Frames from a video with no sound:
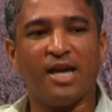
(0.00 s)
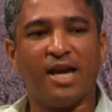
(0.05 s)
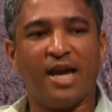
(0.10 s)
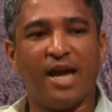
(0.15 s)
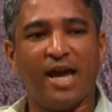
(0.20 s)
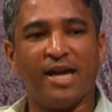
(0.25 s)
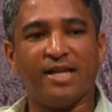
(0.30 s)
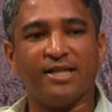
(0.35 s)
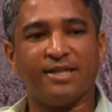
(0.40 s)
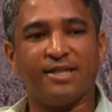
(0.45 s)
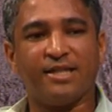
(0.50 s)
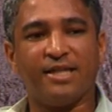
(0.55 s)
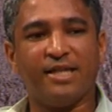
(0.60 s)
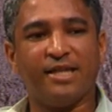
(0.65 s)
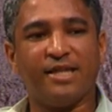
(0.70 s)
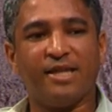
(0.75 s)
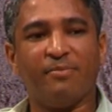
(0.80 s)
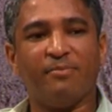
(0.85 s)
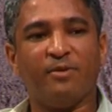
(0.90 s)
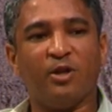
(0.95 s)
and seen
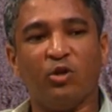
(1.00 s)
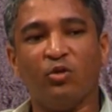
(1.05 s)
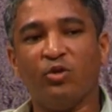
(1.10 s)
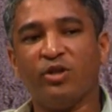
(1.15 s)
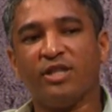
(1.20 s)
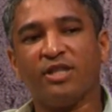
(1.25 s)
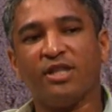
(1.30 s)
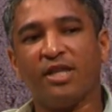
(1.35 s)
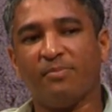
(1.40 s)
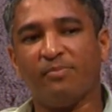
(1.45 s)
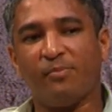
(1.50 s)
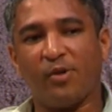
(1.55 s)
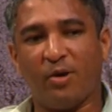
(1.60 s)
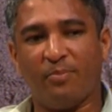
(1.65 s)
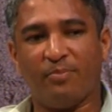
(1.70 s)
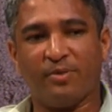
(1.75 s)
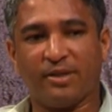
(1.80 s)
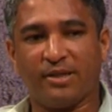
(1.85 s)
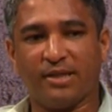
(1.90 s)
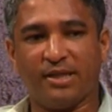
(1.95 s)
them losing their
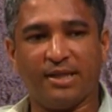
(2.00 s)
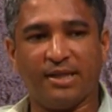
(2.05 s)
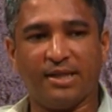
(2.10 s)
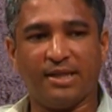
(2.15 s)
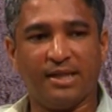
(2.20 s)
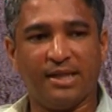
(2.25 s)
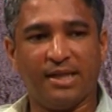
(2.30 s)
property,